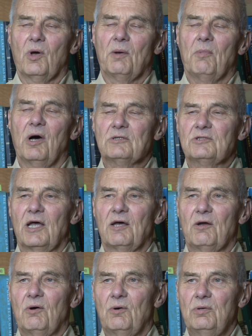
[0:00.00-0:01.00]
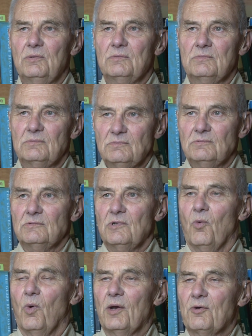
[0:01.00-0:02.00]
When Monsanto
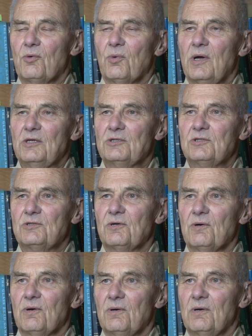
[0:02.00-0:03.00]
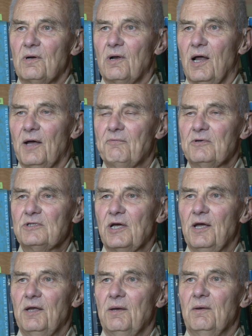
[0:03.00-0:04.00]
went to register
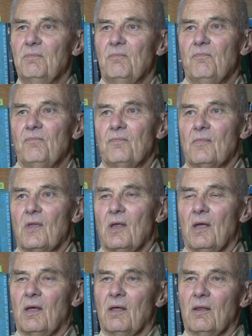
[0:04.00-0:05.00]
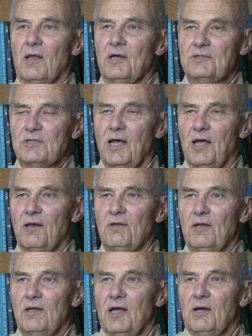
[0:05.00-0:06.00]
glyphosate, they stated
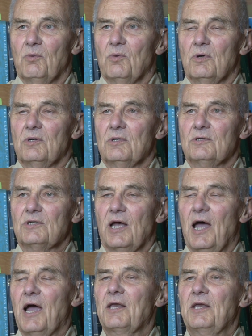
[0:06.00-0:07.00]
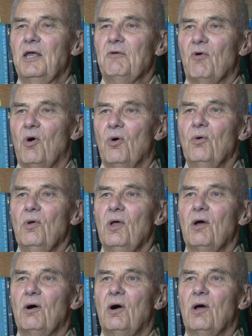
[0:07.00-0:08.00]
that it was active
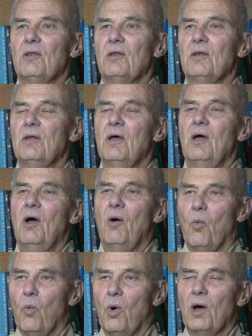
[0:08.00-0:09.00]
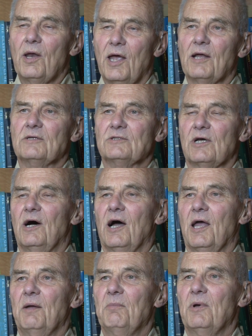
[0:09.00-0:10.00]
only on one
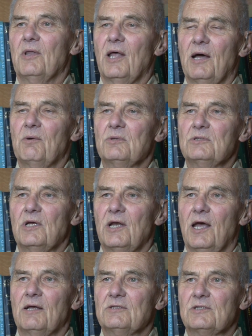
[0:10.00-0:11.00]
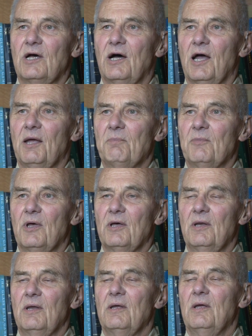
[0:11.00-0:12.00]
enzyme, and that was an enzyme that
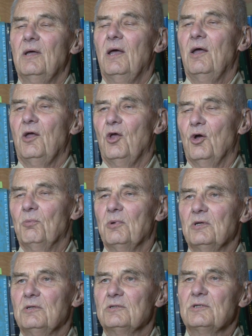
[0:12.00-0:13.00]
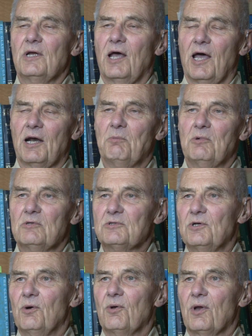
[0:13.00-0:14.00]
humans and animals
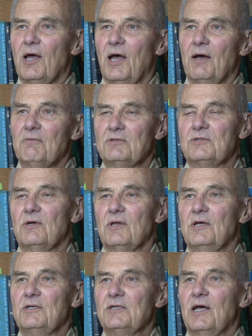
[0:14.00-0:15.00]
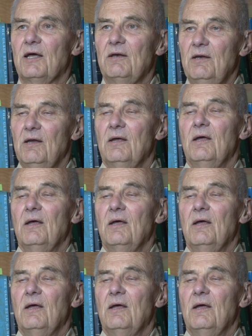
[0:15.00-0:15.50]
don't have. So they said